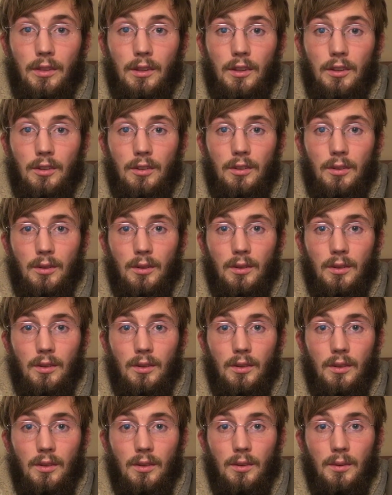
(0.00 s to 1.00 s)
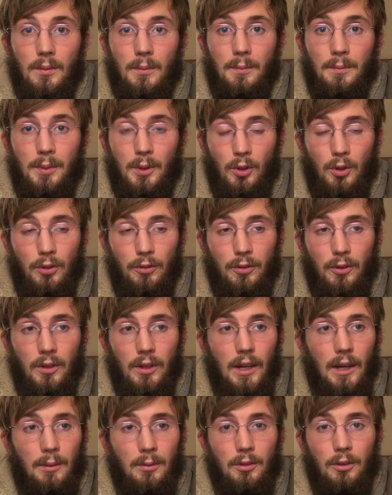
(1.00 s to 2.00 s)
I was staying with these
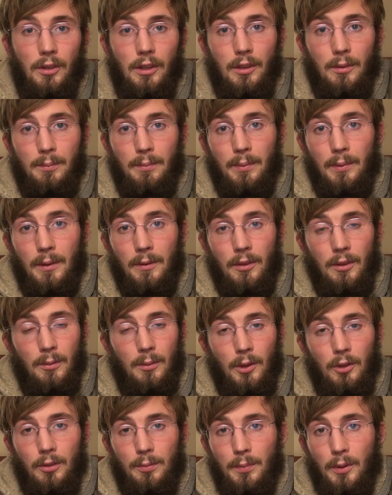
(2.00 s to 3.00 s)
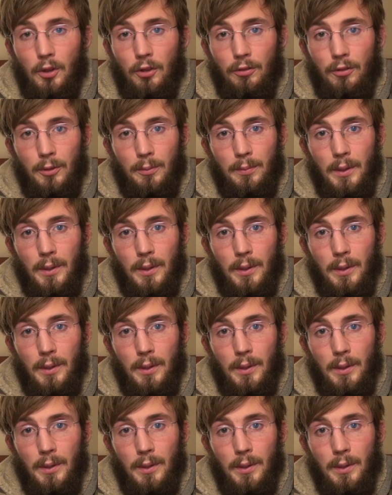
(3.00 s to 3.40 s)
beautiful, absolutely the,